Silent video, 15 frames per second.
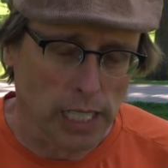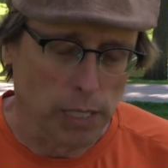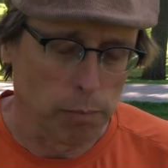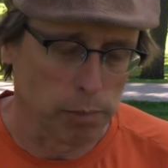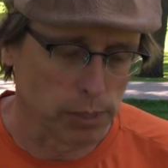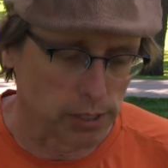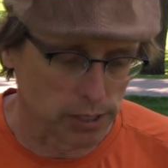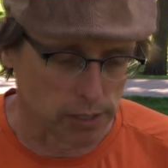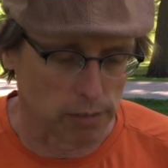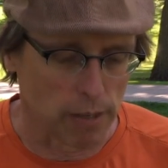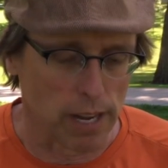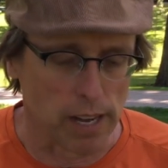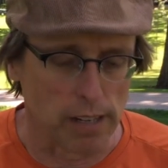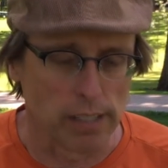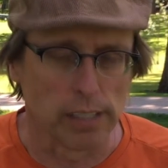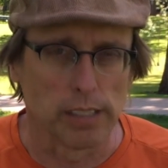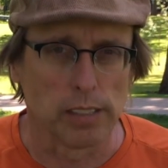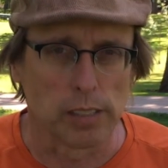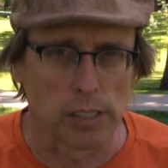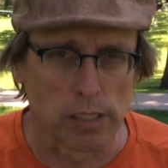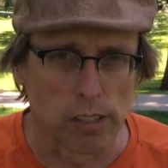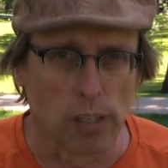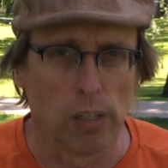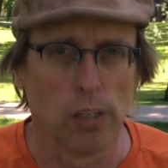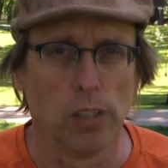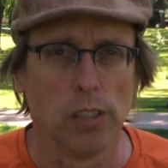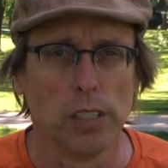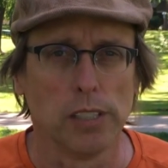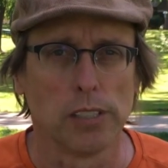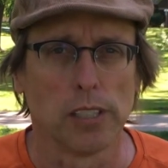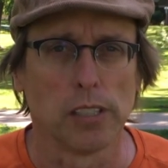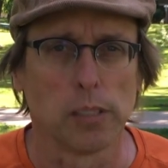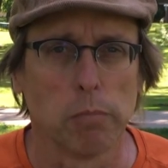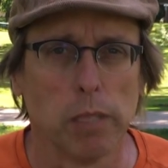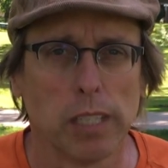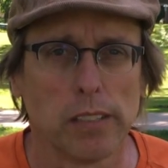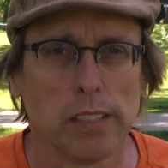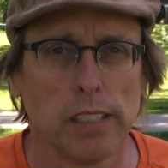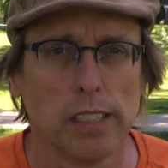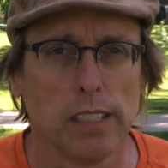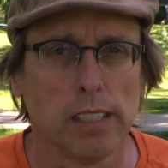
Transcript: he pushes it around, and it slowly starts melting,